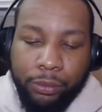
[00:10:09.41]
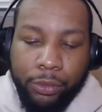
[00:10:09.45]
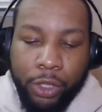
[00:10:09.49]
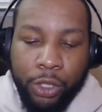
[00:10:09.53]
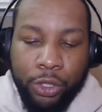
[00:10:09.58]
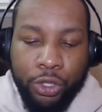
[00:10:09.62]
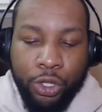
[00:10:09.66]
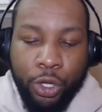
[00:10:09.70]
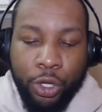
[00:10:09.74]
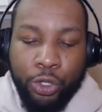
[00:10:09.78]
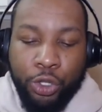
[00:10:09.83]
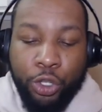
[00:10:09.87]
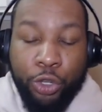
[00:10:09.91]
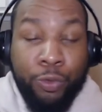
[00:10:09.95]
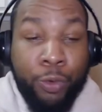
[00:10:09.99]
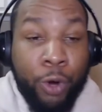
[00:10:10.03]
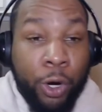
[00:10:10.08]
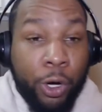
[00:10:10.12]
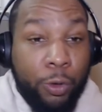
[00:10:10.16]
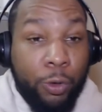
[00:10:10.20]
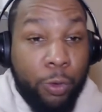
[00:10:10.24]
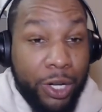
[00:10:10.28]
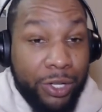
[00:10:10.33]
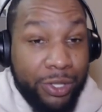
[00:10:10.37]
So two more
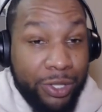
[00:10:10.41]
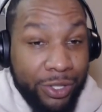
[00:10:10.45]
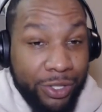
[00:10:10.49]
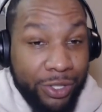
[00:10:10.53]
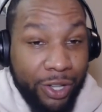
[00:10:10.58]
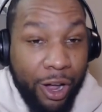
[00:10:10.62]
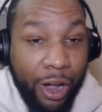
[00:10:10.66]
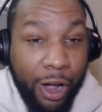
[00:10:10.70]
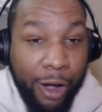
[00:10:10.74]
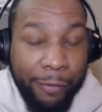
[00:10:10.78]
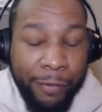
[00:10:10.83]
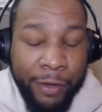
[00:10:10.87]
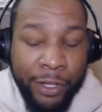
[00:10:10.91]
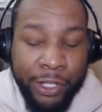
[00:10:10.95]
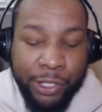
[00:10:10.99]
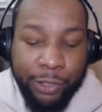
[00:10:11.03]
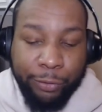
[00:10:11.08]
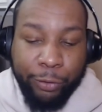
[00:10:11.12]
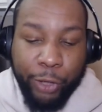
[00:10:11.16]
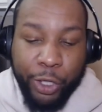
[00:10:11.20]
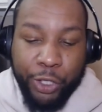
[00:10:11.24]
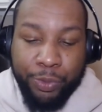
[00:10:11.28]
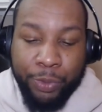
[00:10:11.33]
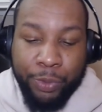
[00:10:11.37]
questions. The offensive
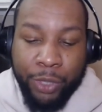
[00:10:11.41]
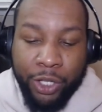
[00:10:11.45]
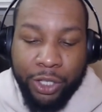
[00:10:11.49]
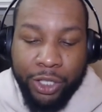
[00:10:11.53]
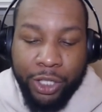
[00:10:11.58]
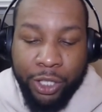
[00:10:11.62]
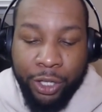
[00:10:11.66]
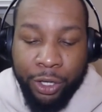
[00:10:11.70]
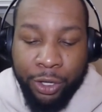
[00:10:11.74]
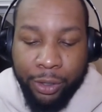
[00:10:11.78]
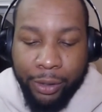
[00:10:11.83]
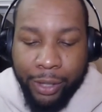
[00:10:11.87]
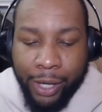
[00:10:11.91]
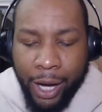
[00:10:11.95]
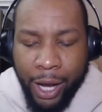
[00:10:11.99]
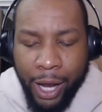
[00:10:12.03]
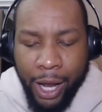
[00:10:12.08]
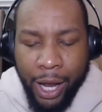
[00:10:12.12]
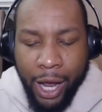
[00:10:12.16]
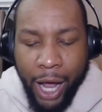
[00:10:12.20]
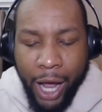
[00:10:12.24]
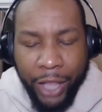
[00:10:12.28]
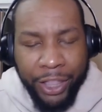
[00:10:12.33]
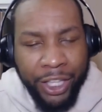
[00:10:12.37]
freshman of the year,
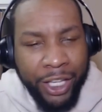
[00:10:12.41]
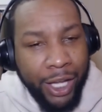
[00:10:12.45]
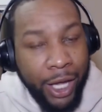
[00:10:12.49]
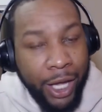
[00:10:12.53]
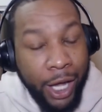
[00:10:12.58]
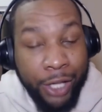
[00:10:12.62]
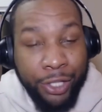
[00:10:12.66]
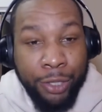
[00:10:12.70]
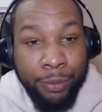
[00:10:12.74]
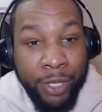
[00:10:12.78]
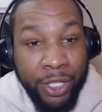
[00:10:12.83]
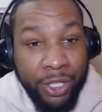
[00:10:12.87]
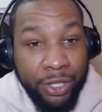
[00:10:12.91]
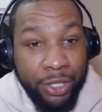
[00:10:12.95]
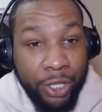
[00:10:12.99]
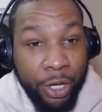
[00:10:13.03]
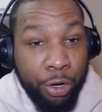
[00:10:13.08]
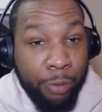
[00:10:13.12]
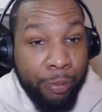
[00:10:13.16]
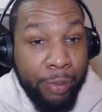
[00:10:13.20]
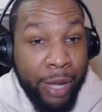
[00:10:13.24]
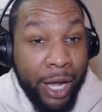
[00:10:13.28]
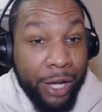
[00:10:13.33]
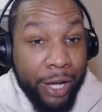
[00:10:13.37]
I think it has to be
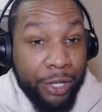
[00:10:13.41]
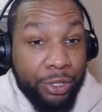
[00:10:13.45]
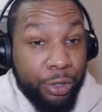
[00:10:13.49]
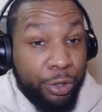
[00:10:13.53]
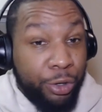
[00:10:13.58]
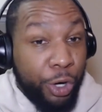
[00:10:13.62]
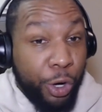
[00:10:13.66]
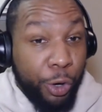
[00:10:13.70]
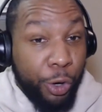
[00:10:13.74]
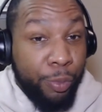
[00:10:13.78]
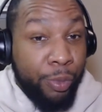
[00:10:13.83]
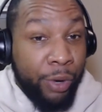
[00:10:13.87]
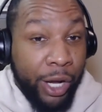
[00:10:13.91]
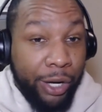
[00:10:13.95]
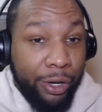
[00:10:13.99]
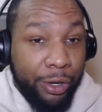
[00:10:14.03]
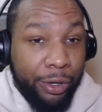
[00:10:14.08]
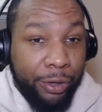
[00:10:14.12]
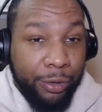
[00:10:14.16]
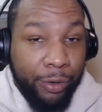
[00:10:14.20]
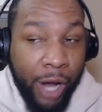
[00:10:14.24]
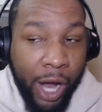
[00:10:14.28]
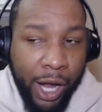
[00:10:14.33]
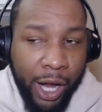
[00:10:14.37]
Cedric Baxter, no-brainer,
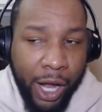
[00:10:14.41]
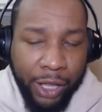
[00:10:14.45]
right?